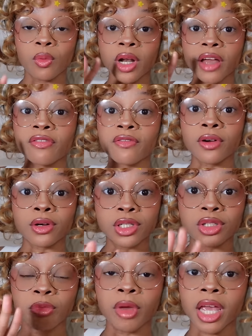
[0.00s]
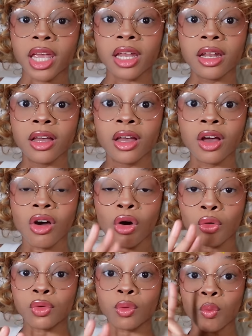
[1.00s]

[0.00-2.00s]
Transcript: When I first made over